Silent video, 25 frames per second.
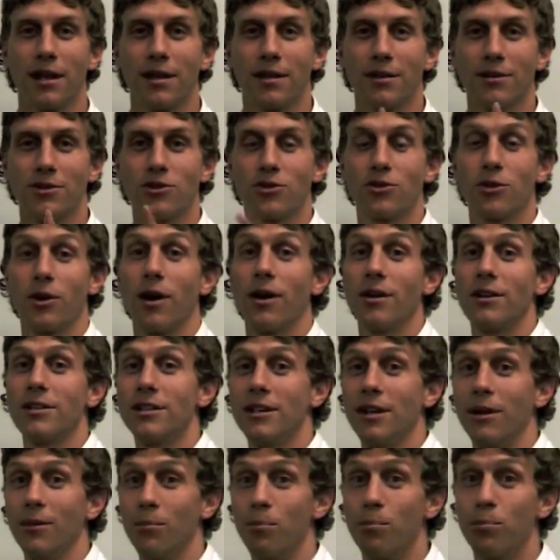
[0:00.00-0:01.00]

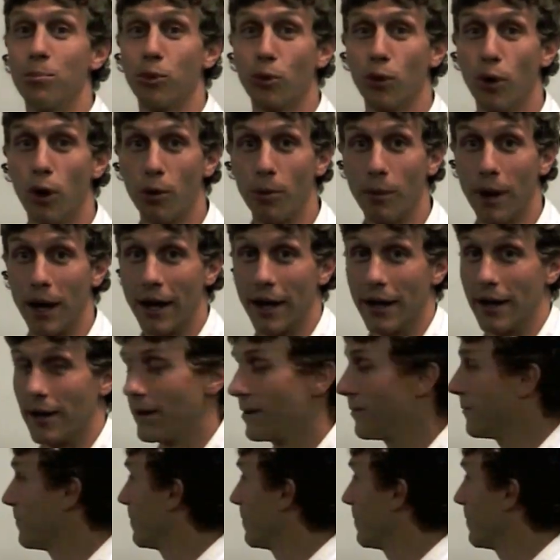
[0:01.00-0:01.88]
strontium bromide.